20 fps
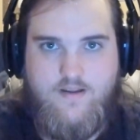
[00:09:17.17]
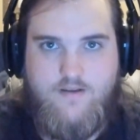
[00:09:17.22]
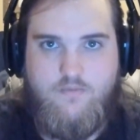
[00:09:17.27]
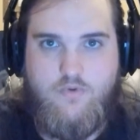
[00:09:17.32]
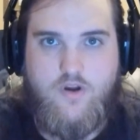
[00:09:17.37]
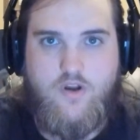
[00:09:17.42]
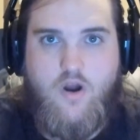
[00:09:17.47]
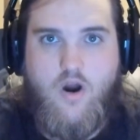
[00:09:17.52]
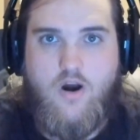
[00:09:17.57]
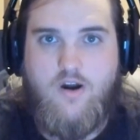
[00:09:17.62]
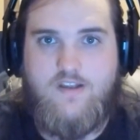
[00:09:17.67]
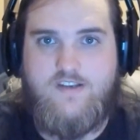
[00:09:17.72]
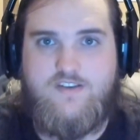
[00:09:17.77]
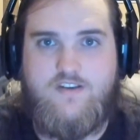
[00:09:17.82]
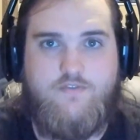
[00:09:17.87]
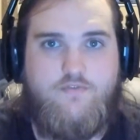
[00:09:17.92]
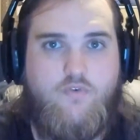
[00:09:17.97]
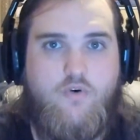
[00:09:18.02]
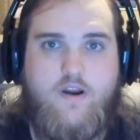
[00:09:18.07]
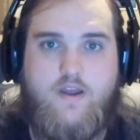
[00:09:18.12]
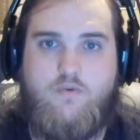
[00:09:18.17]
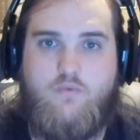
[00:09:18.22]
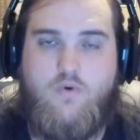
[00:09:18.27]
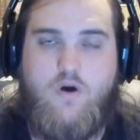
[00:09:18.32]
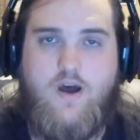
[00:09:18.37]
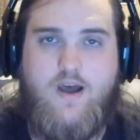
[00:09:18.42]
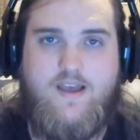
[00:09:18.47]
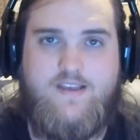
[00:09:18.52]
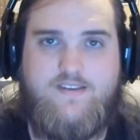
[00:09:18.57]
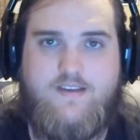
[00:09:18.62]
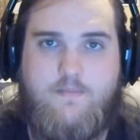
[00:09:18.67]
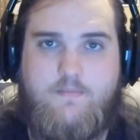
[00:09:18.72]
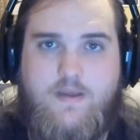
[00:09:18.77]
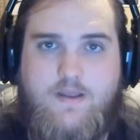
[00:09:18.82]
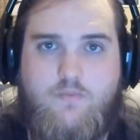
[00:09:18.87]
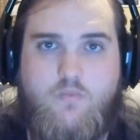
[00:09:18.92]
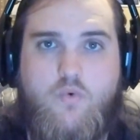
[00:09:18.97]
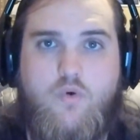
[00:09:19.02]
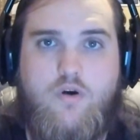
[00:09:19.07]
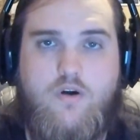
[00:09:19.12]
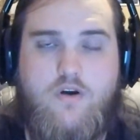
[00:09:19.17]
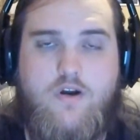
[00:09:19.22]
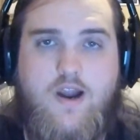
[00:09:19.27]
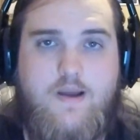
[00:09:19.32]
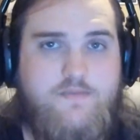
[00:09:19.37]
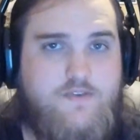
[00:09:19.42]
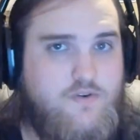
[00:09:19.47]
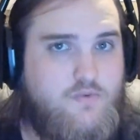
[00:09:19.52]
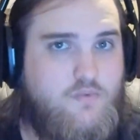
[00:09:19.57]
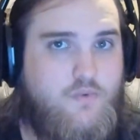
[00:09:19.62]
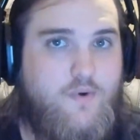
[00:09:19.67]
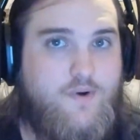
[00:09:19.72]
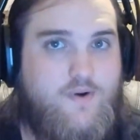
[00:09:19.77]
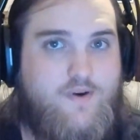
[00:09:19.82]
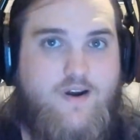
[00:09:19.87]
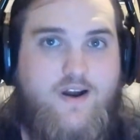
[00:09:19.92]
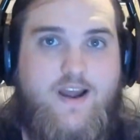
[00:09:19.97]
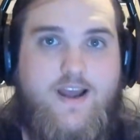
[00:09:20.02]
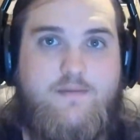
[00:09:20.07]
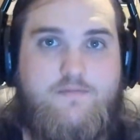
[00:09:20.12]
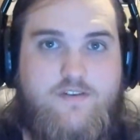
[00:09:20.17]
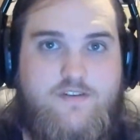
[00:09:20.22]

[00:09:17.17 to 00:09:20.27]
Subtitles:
regardless of what it was. War crimes are war crimes.